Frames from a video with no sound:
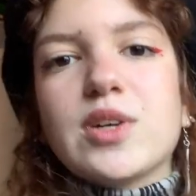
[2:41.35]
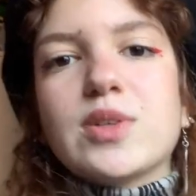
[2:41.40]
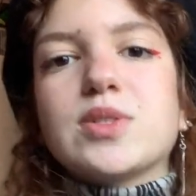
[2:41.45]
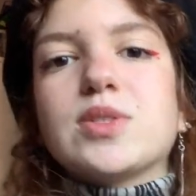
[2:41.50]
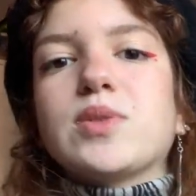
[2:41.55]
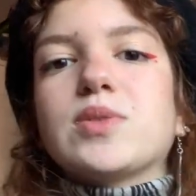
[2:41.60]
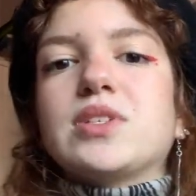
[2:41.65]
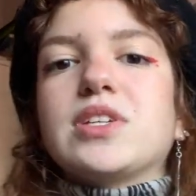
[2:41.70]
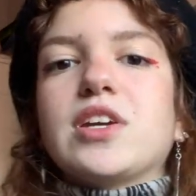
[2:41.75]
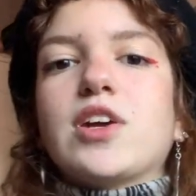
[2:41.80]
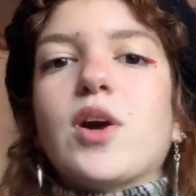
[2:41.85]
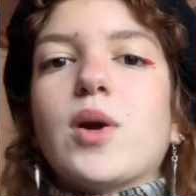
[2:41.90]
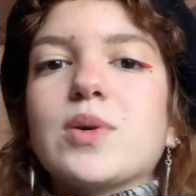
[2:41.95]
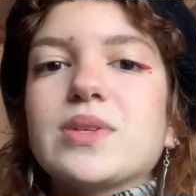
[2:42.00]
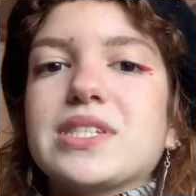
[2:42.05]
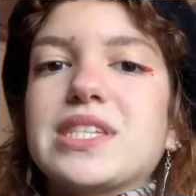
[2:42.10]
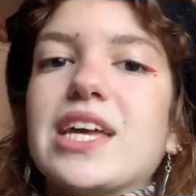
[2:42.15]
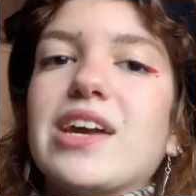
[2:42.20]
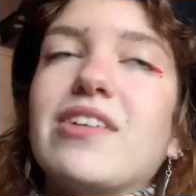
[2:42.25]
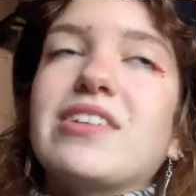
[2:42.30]
So she goes
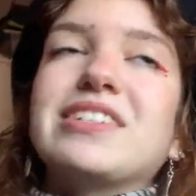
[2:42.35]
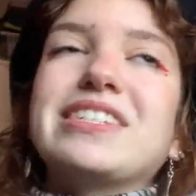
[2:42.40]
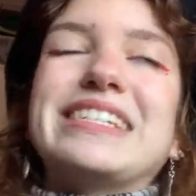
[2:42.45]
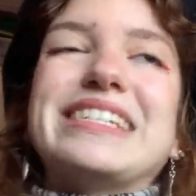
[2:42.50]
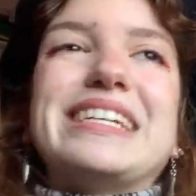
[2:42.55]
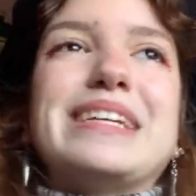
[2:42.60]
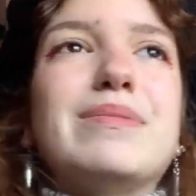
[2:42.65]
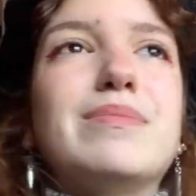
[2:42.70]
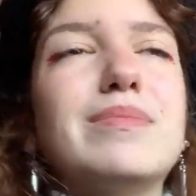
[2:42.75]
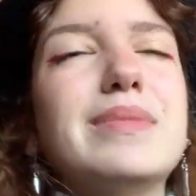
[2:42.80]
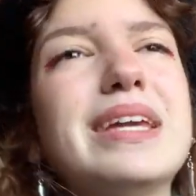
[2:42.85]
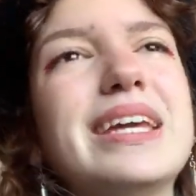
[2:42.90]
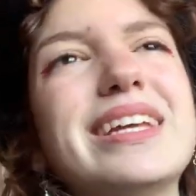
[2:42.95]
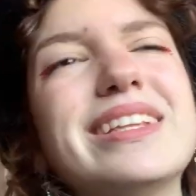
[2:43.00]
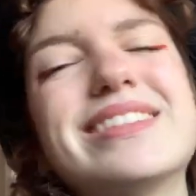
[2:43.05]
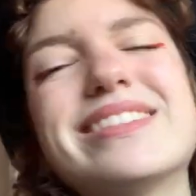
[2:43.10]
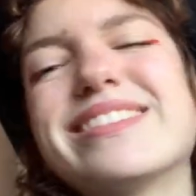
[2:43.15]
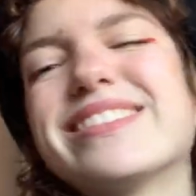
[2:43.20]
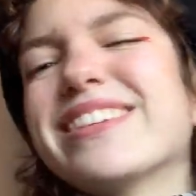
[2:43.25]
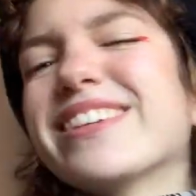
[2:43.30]
there and she meets